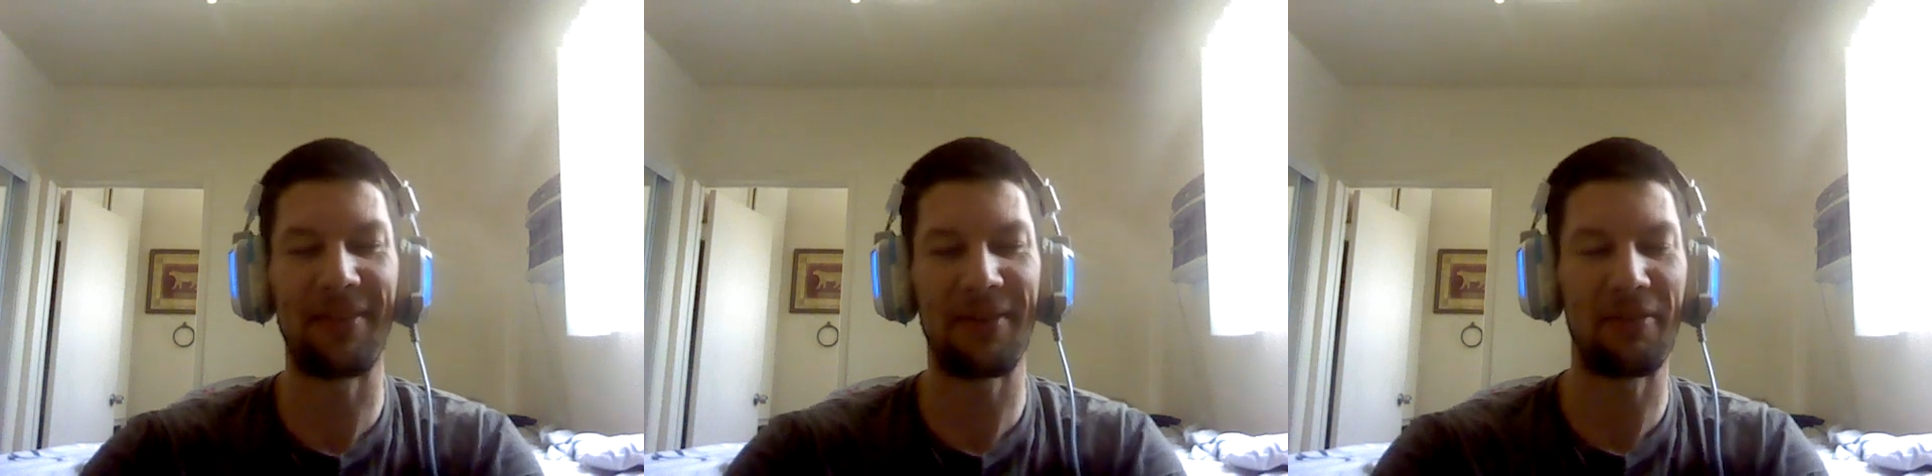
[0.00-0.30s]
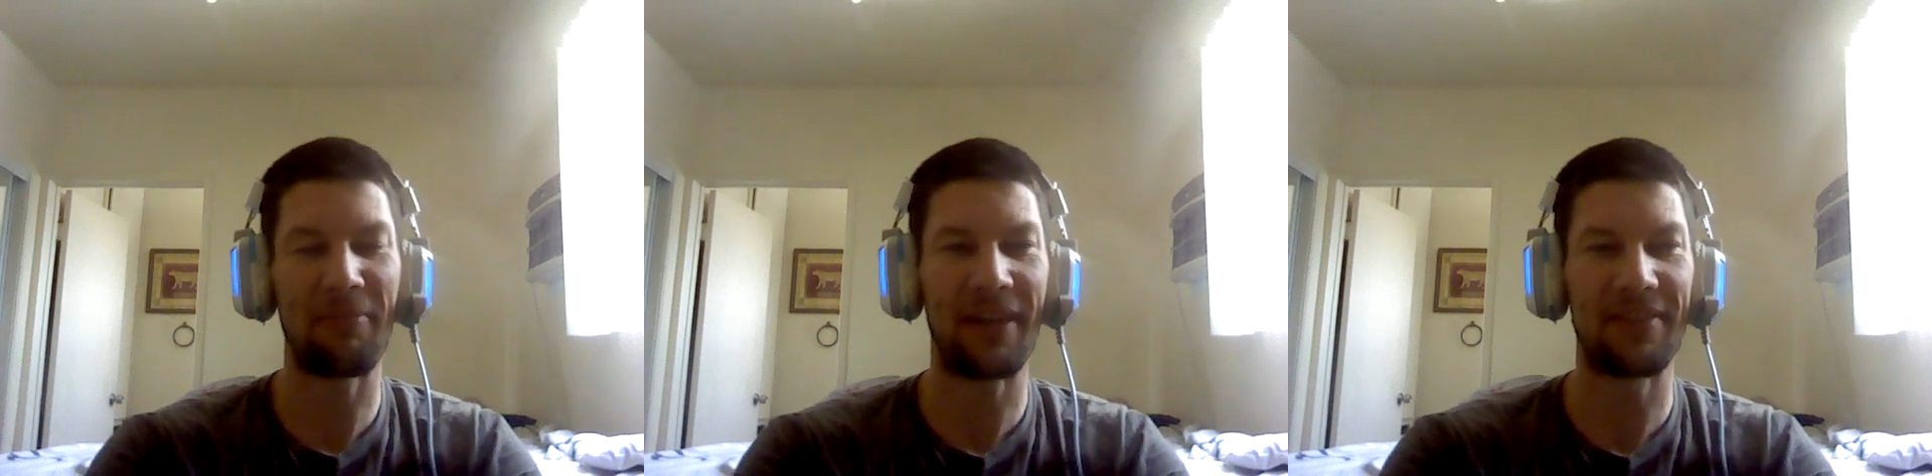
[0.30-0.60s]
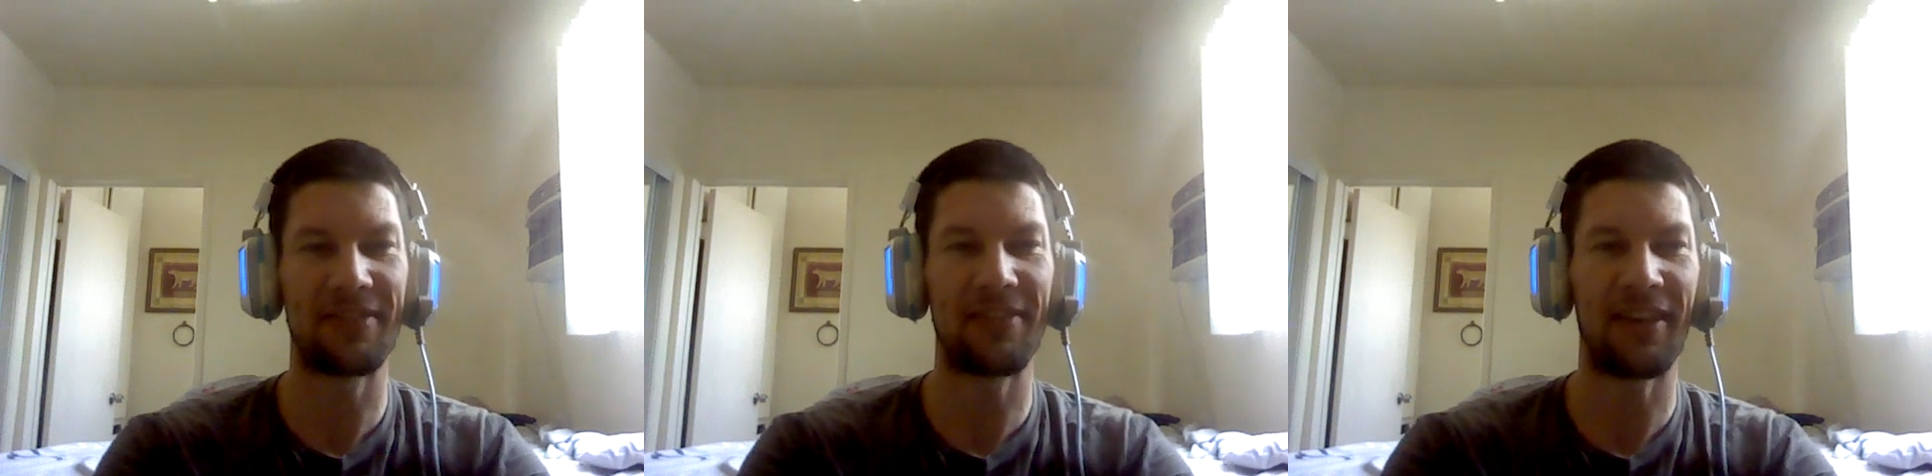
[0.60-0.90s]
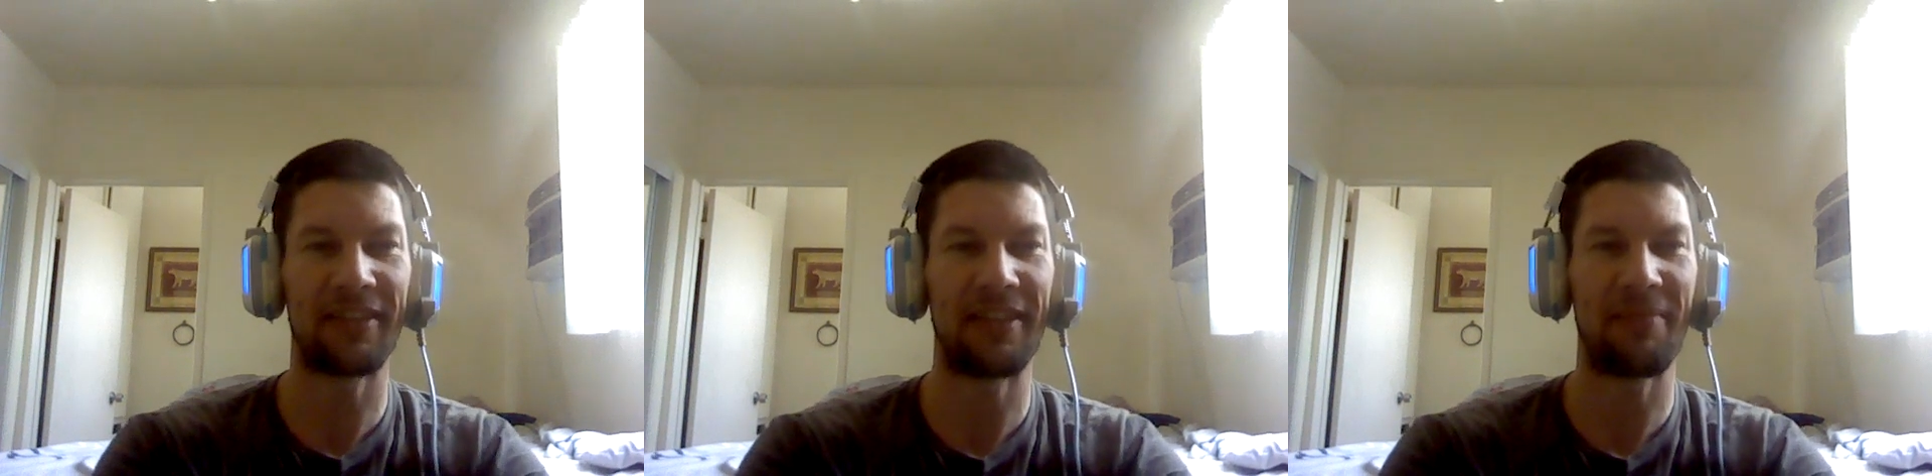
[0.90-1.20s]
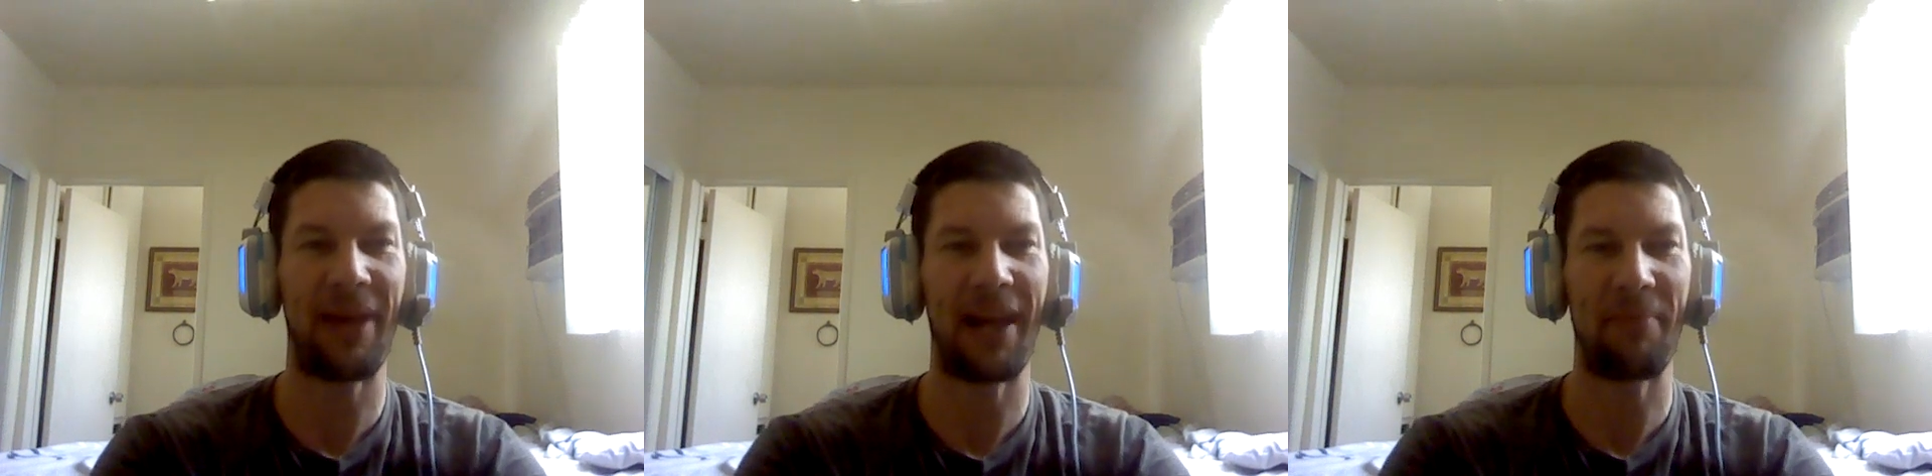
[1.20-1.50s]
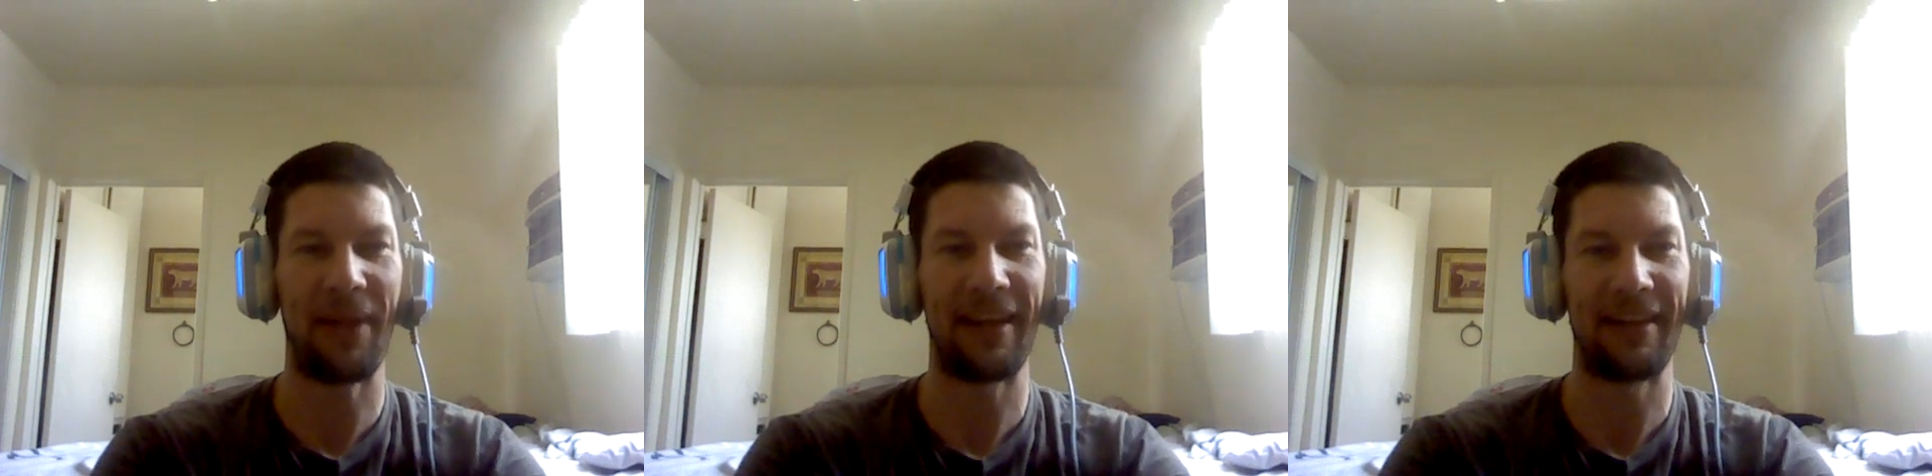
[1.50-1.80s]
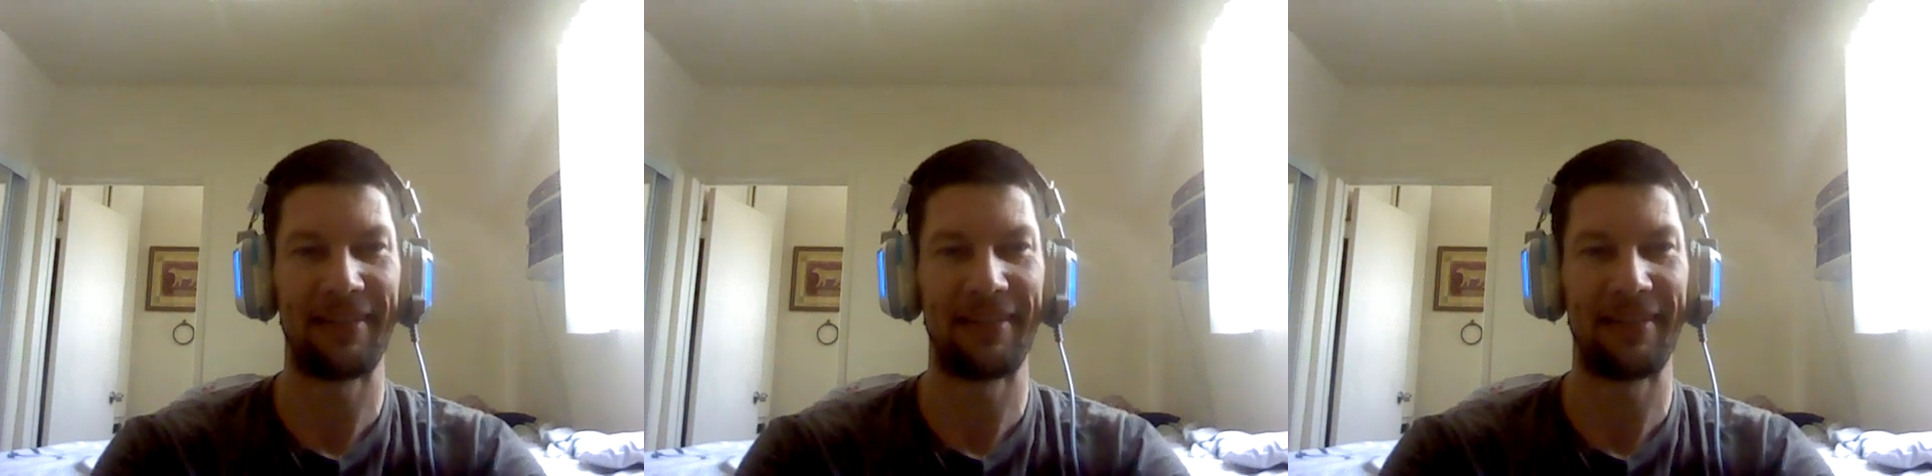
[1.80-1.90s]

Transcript: you about Stockton Batman,